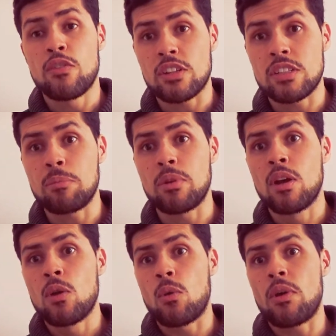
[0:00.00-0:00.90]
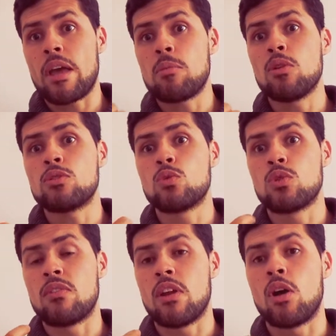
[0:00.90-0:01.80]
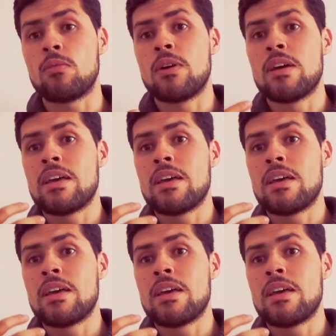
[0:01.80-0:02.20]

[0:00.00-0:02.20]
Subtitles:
For example, we were able to develop